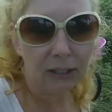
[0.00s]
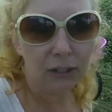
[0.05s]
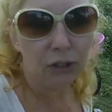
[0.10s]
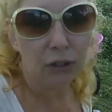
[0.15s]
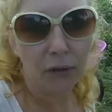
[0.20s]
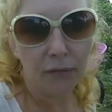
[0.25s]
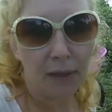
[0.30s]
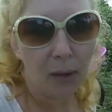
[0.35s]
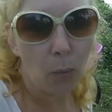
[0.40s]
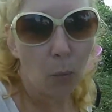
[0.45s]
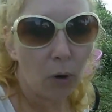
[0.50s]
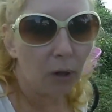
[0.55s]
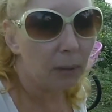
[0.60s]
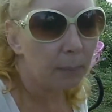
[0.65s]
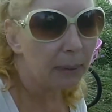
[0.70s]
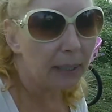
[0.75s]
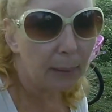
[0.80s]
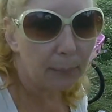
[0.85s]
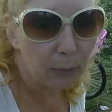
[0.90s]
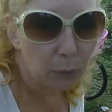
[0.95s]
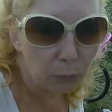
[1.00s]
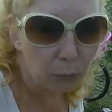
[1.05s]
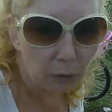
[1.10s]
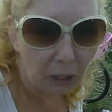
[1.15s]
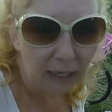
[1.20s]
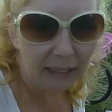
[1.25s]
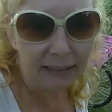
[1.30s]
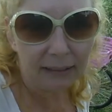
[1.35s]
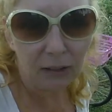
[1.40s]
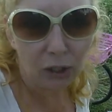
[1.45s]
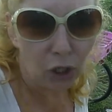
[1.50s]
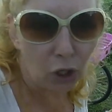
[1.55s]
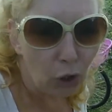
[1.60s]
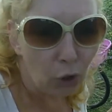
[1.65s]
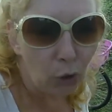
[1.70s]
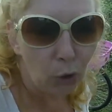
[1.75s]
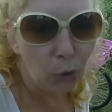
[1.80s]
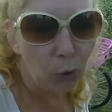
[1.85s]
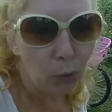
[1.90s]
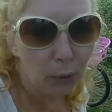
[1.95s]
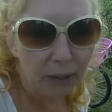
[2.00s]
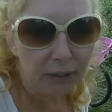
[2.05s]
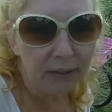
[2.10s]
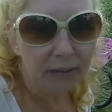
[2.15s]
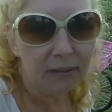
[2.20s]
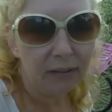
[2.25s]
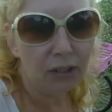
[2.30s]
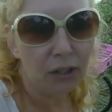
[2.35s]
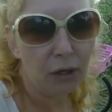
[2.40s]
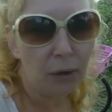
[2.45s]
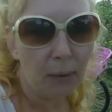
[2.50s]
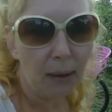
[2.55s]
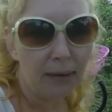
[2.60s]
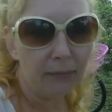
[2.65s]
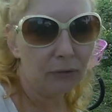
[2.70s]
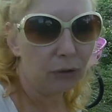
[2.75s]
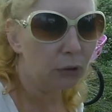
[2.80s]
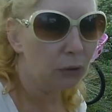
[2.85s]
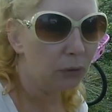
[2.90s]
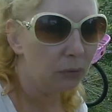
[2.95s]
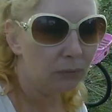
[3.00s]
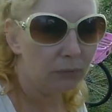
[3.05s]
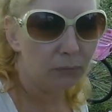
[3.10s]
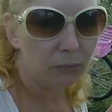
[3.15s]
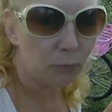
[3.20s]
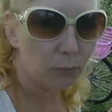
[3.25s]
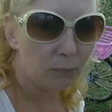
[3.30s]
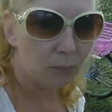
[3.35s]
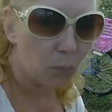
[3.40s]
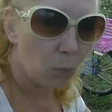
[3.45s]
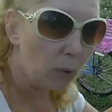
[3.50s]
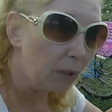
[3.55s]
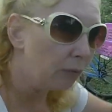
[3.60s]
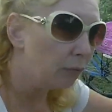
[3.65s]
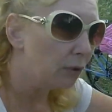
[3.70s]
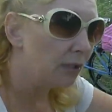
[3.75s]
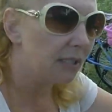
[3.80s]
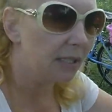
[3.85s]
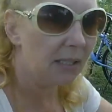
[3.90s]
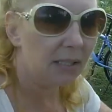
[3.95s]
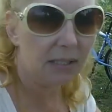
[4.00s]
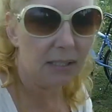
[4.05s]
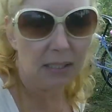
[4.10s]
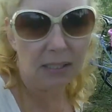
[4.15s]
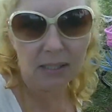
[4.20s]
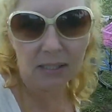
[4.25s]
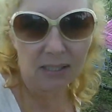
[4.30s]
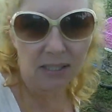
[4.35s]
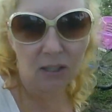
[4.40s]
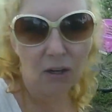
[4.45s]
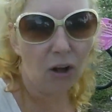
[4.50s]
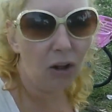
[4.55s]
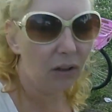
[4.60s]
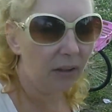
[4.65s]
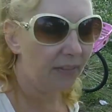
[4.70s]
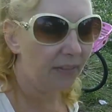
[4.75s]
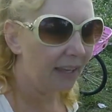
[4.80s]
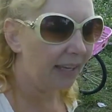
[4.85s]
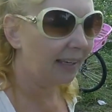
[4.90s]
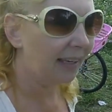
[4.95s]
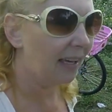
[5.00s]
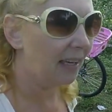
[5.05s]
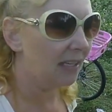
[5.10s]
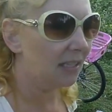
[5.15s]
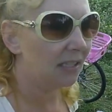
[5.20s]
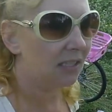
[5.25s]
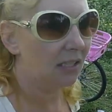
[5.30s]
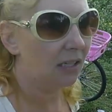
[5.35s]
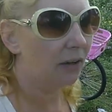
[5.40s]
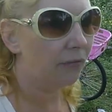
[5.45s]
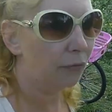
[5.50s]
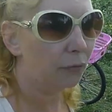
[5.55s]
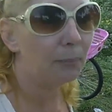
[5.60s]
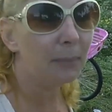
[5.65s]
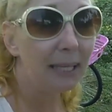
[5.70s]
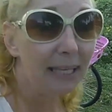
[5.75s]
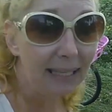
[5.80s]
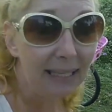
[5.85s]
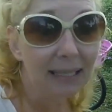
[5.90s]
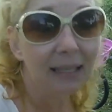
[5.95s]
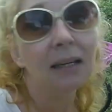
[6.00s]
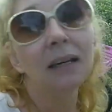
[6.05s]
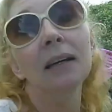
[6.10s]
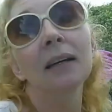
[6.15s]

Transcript: You know, they want to be able to ride low and, you know, have good wind resistance and all of that kind of stuff. For me,